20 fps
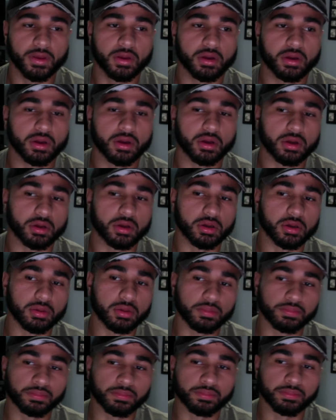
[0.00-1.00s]

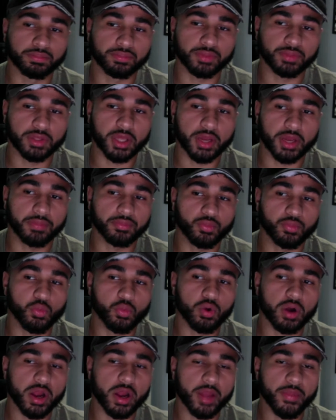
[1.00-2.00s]
yeah,
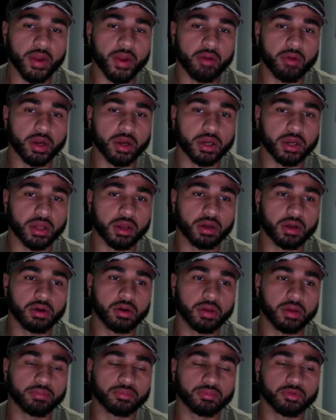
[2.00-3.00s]
where I am at right now,
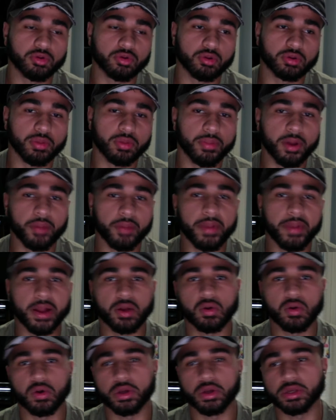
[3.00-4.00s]
I'm throwing the belt back
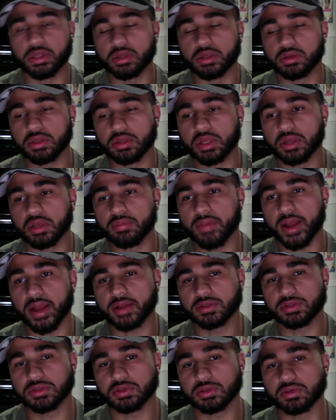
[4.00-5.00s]
on and getting
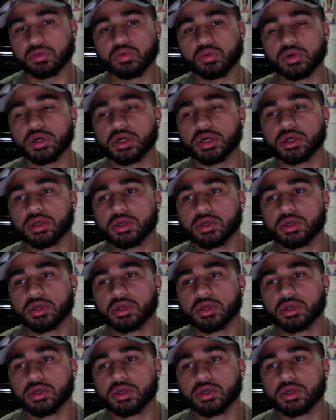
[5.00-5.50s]
back to